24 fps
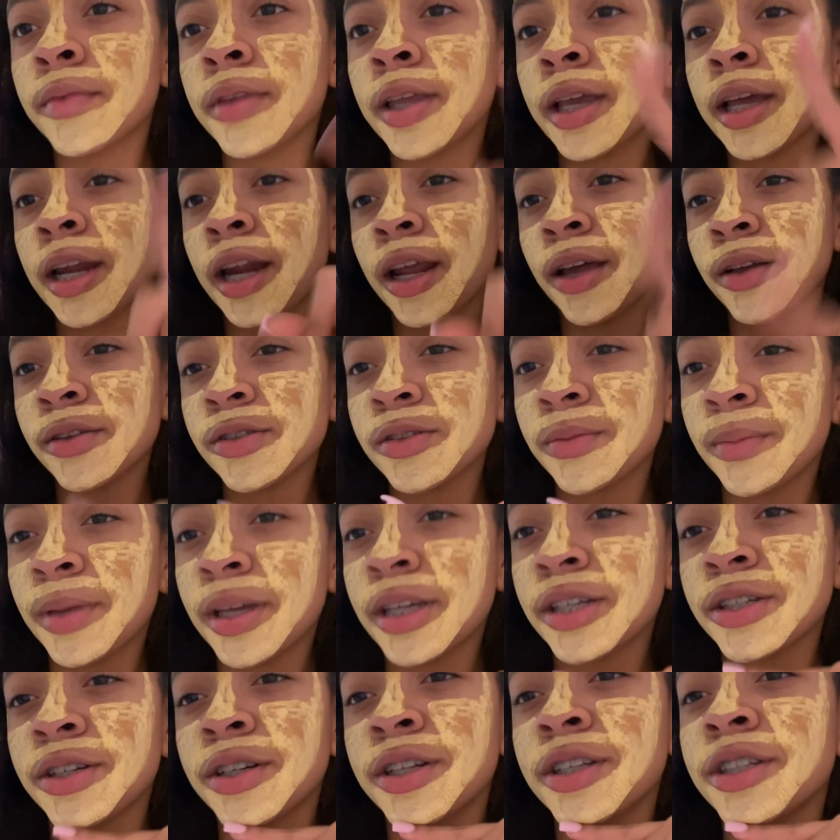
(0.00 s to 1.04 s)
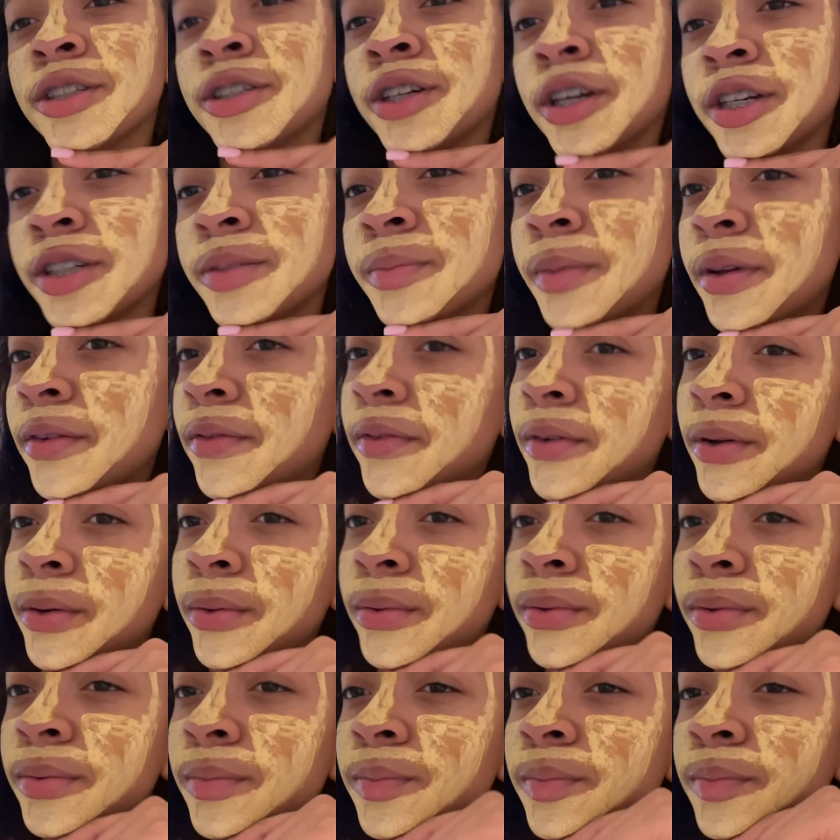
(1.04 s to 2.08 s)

And I also make sure to charge my phone.